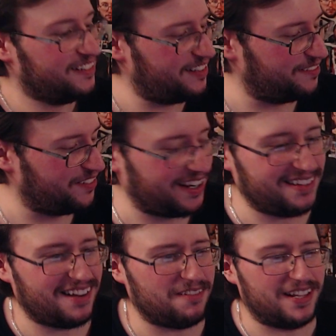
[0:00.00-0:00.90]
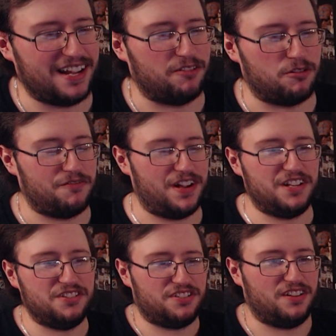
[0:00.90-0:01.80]
It was like he's not really getting
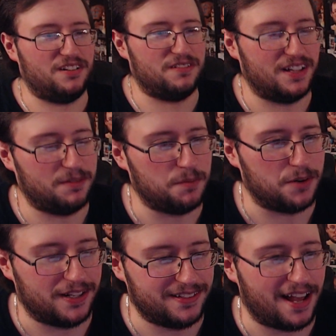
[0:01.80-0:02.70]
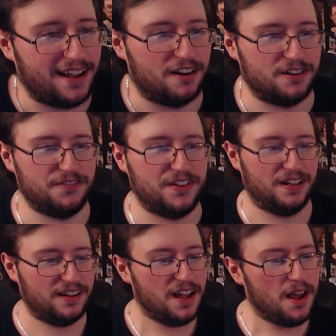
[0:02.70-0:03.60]
revenge, so I don't really. It's more like Die Hard, if
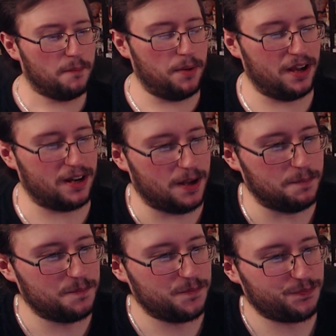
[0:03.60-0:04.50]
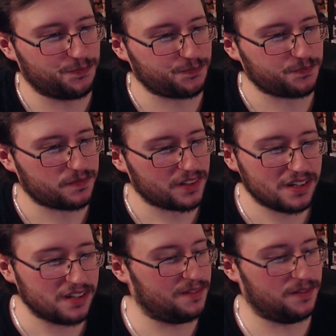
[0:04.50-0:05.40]
anything. But um,
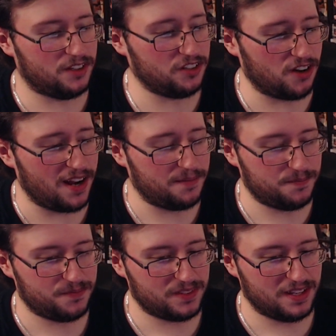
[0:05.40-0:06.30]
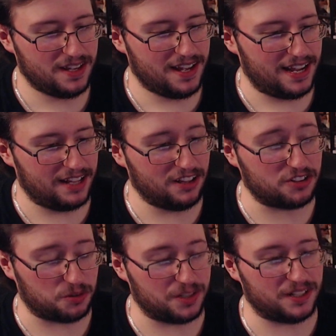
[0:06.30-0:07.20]
looks great. It
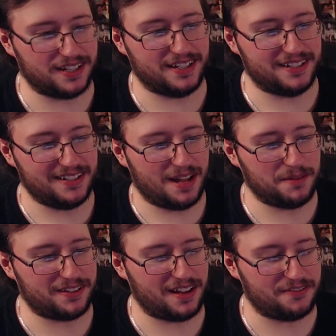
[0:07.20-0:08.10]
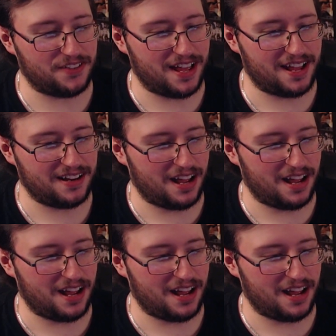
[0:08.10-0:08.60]
looks really good. I'm excited for that.